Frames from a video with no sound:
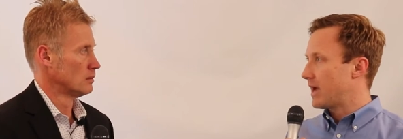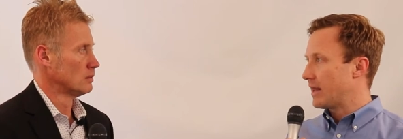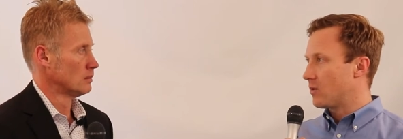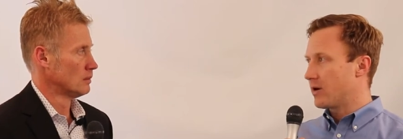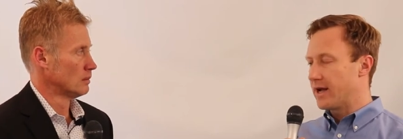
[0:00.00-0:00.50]

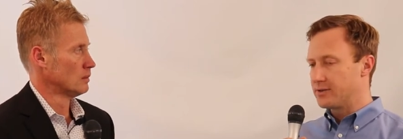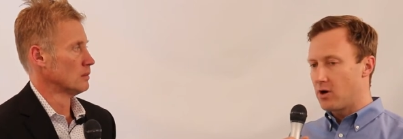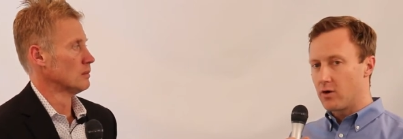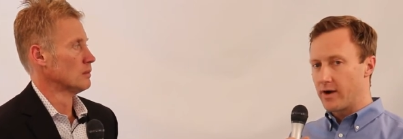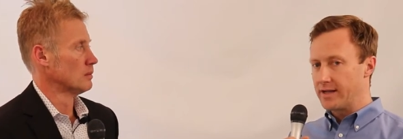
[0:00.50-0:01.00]
Speaker 1: landlord
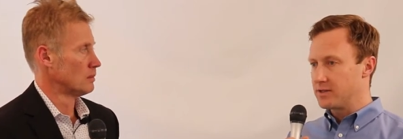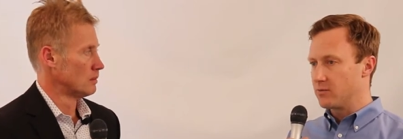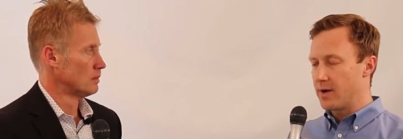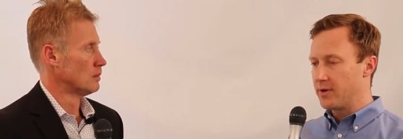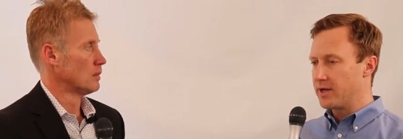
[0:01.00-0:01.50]
has all
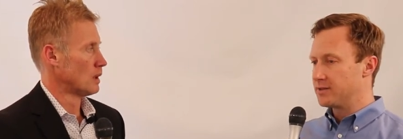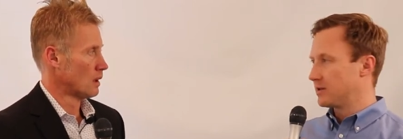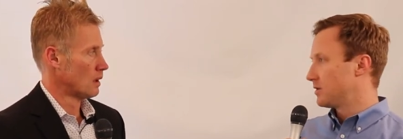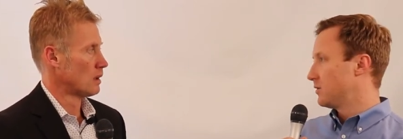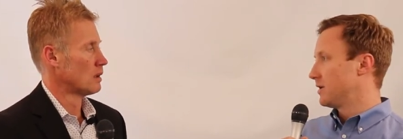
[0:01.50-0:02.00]
rights and
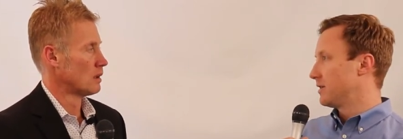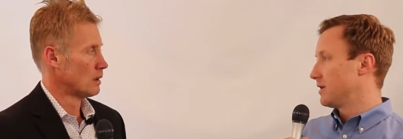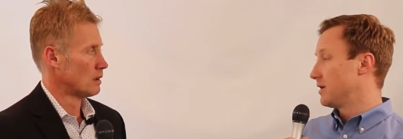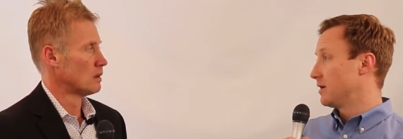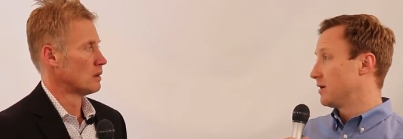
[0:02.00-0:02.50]
remedies,
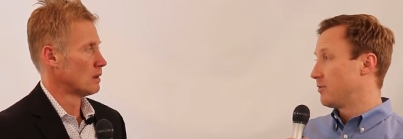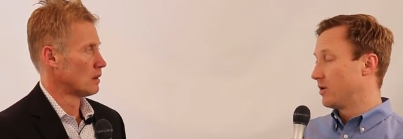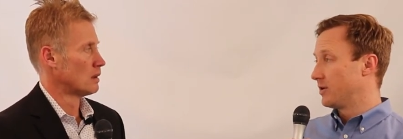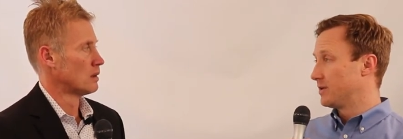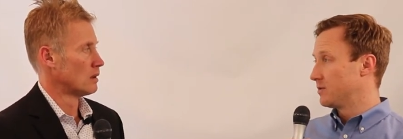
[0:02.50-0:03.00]
including the
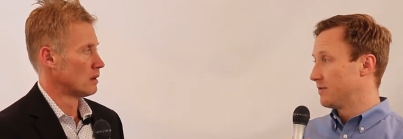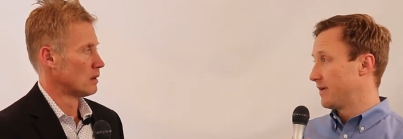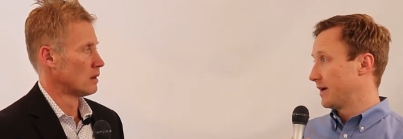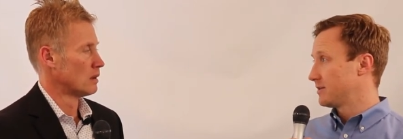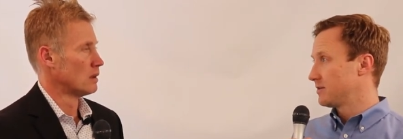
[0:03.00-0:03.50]
ability to
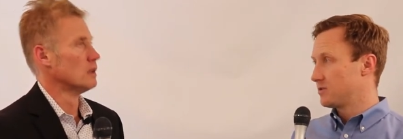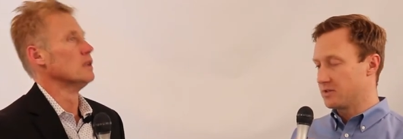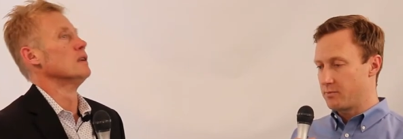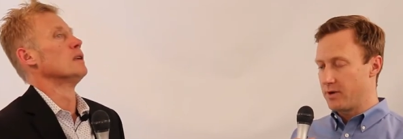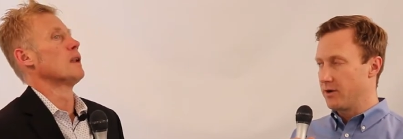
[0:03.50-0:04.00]
evict.
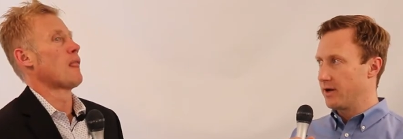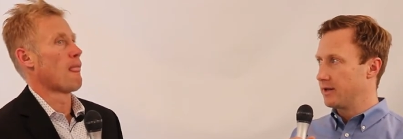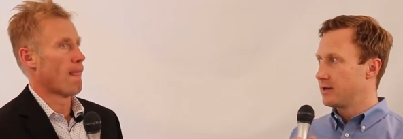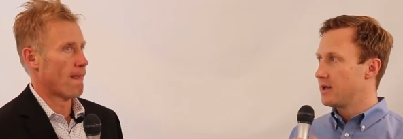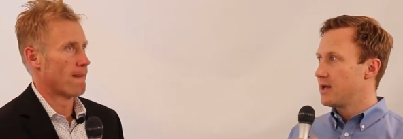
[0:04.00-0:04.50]
Just
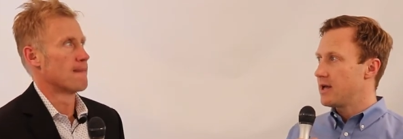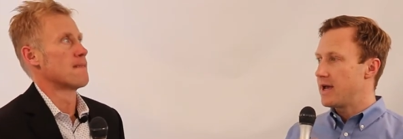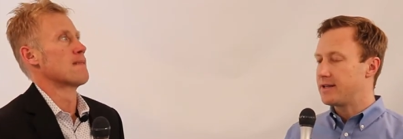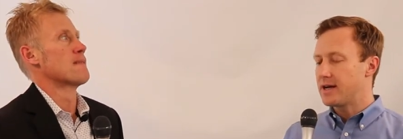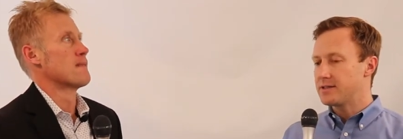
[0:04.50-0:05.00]
period.
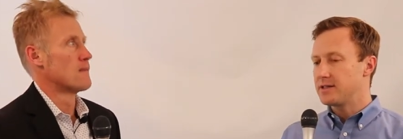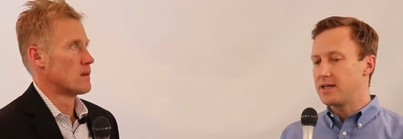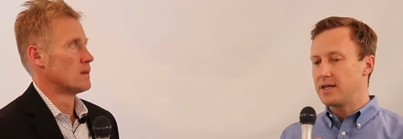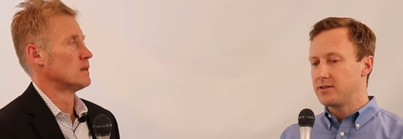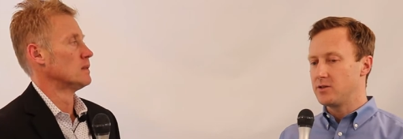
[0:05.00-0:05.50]
It
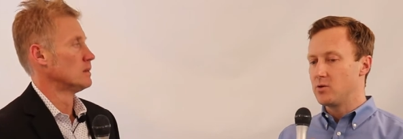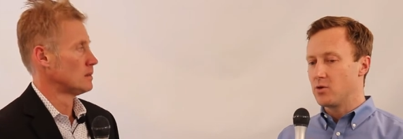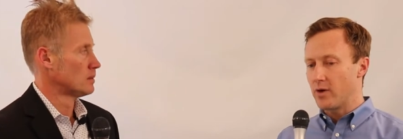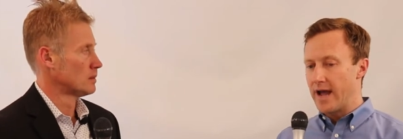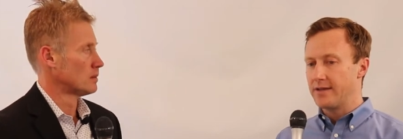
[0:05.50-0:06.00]
doesn't need
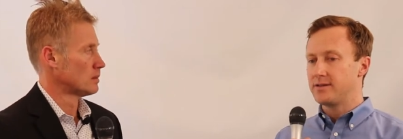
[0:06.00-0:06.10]
to grant